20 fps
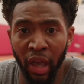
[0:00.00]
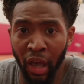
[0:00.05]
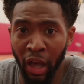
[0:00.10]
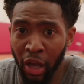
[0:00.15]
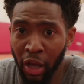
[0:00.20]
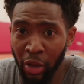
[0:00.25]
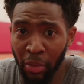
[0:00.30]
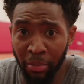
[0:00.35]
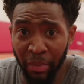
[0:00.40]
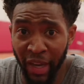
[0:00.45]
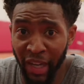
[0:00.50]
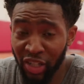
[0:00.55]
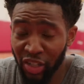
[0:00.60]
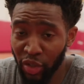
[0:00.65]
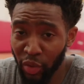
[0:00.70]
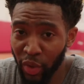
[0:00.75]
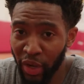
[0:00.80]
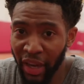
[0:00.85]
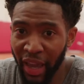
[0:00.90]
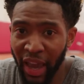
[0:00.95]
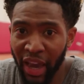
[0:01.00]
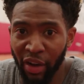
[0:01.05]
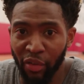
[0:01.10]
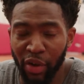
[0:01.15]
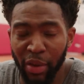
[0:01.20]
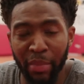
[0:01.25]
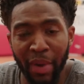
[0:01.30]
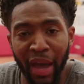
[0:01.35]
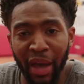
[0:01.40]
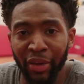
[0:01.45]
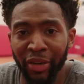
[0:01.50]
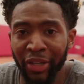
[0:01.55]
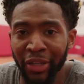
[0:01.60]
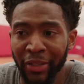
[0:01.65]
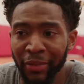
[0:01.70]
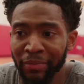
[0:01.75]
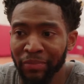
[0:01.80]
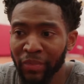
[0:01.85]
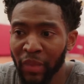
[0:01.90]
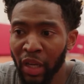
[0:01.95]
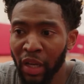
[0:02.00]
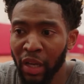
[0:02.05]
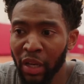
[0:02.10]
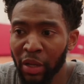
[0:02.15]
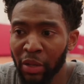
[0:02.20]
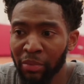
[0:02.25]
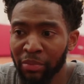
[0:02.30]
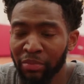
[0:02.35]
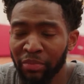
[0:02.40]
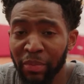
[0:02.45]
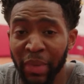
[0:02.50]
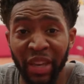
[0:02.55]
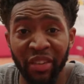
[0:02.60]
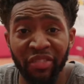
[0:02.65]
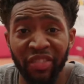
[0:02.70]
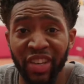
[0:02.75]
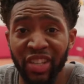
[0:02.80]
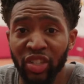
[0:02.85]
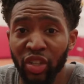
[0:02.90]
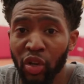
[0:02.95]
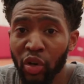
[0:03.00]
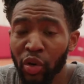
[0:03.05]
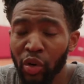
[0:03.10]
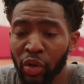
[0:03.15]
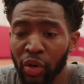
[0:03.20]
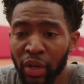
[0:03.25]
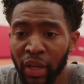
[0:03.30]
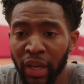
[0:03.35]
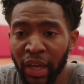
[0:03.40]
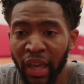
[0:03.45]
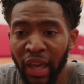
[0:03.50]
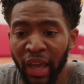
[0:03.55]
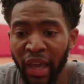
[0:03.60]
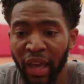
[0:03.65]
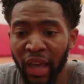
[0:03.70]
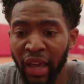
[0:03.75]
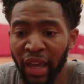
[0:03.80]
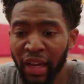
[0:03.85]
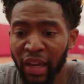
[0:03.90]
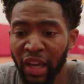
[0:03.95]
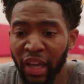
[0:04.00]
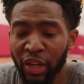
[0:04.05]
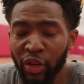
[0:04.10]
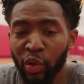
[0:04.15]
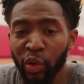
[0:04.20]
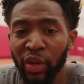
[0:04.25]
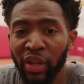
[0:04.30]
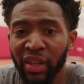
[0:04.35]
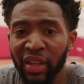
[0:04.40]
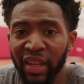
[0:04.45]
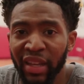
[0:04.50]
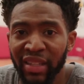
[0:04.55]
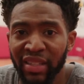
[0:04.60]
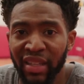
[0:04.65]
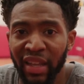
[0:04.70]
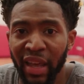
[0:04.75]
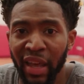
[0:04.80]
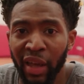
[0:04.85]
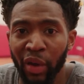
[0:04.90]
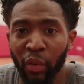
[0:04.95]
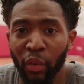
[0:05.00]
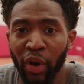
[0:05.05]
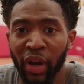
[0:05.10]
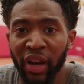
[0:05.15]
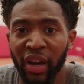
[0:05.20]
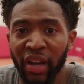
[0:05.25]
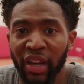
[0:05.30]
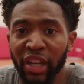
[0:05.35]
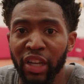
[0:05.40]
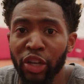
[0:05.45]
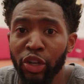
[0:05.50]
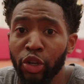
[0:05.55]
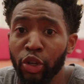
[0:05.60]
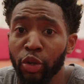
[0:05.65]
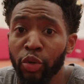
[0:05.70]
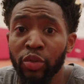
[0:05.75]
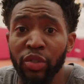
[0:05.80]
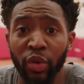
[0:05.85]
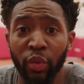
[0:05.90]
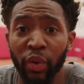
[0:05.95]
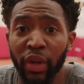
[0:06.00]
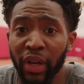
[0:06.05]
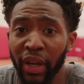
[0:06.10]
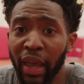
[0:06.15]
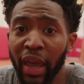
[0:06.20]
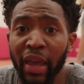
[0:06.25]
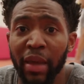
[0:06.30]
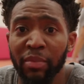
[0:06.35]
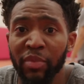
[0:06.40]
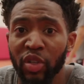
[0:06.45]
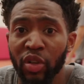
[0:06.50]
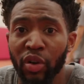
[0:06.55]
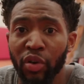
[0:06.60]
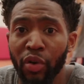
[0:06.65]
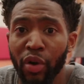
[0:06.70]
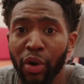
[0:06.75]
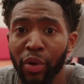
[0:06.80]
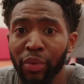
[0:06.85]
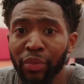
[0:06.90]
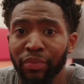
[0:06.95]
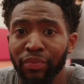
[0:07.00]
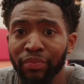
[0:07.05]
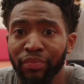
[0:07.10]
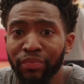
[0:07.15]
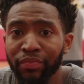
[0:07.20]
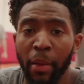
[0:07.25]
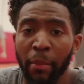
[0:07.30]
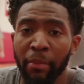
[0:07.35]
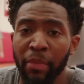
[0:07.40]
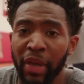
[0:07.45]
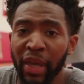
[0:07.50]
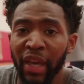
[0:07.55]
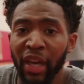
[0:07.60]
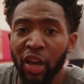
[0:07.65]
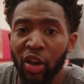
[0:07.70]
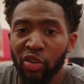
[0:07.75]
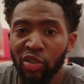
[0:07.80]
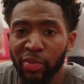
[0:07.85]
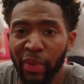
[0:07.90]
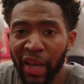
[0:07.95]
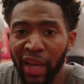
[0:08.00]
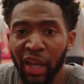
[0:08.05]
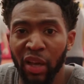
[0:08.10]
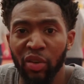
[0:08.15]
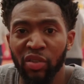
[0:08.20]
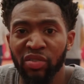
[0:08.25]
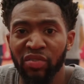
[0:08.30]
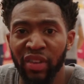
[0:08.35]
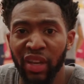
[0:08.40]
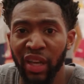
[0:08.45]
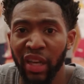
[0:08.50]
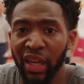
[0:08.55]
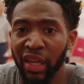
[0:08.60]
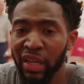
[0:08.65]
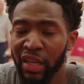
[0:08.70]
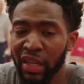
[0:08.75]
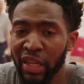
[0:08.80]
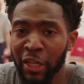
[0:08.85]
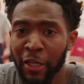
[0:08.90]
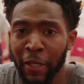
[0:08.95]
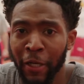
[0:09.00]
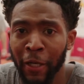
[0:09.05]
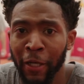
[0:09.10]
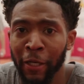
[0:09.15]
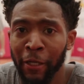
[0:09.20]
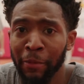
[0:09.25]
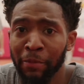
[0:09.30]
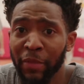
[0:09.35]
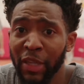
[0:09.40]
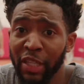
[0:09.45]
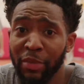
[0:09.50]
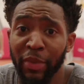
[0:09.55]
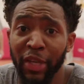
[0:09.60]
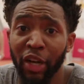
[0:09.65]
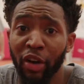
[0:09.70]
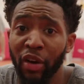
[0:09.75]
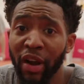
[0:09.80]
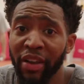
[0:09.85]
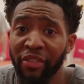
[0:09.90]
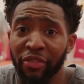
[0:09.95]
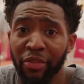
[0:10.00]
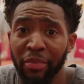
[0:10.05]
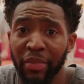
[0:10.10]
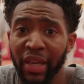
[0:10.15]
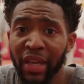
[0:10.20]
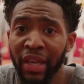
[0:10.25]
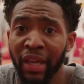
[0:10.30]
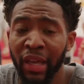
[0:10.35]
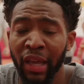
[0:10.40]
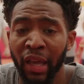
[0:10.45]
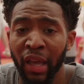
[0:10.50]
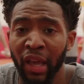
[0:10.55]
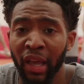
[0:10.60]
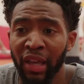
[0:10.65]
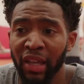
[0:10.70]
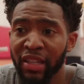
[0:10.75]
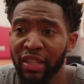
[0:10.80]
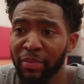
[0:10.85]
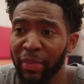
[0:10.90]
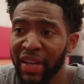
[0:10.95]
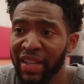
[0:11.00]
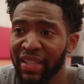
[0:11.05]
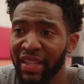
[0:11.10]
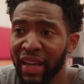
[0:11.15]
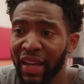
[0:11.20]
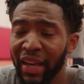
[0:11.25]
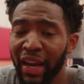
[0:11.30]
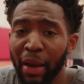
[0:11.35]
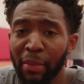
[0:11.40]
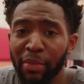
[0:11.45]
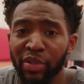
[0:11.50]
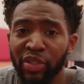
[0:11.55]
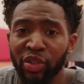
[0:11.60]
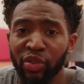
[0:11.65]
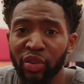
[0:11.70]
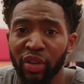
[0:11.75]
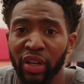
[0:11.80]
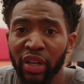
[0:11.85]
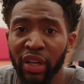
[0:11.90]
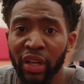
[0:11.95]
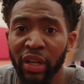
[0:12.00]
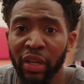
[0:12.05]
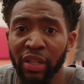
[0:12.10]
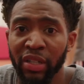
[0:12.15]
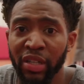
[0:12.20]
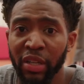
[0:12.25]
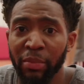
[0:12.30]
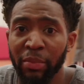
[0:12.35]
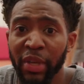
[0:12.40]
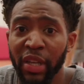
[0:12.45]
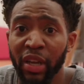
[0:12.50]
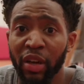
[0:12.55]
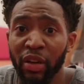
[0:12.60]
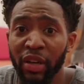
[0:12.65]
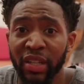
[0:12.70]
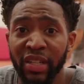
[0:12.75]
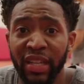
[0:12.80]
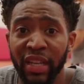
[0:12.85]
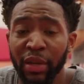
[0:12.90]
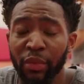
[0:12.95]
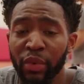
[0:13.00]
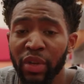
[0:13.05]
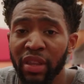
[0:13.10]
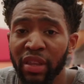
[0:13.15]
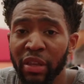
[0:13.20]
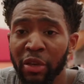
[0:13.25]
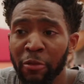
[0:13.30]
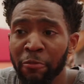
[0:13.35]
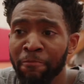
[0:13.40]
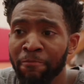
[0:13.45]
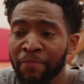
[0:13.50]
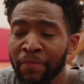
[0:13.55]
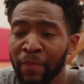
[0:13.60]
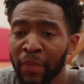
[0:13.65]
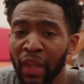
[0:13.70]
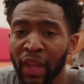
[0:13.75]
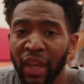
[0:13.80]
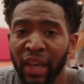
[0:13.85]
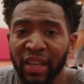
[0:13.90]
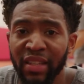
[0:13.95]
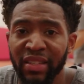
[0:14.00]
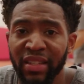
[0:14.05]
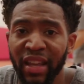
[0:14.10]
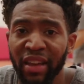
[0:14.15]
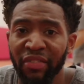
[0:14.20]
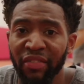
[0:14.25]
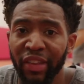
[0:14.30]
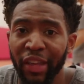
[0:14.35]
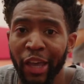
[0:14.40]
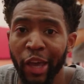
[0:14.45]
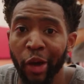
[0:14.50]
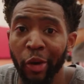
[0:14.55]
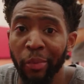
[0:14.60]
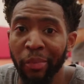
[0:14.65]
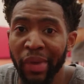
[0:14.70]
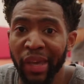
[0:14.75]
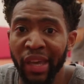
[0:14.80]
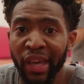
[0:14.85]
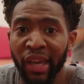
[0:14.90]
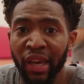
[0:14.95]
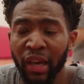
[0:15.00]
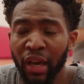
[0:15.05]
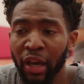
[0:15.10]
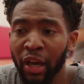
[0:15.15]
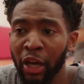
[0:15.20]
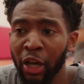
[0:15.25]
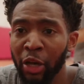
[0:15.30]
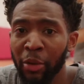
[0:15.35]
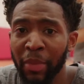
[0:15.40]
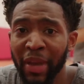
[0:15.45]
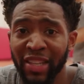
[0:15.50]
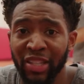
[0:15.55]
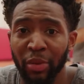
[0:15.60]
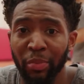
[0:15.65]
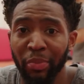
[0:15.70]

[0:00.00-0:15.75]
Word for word: um, making sure we're gang rebounding, um, being physical, and uh, doing the things that we're going to need to do to win games on the road being coached by Coach Van Gundy um, has been great for me. This is my second opportunity to, to be on the team with him. He's definitely helped me um, as